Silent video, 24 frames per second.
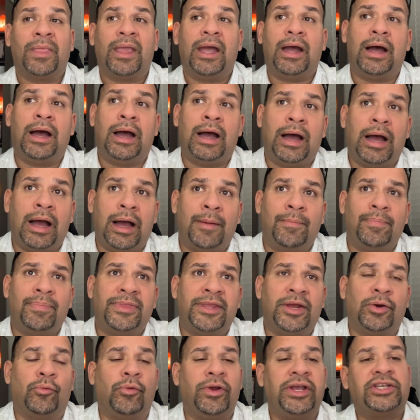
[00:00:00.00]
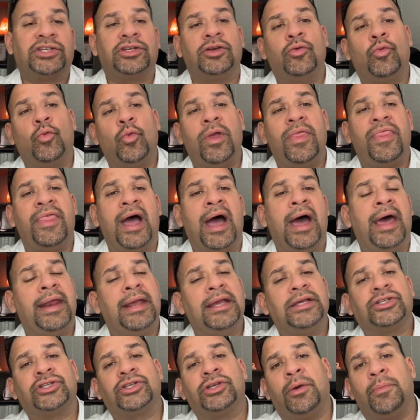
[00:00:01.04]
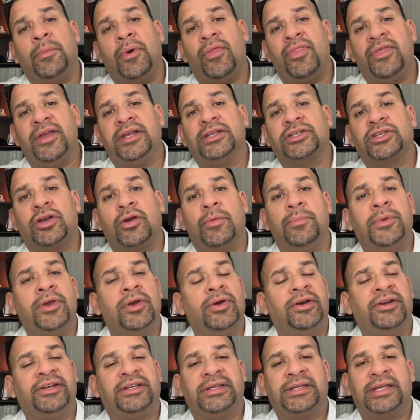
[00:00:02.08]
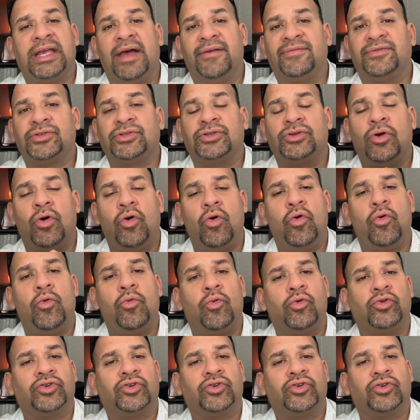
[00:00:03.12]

Um, the reason with that is some of these communities have so,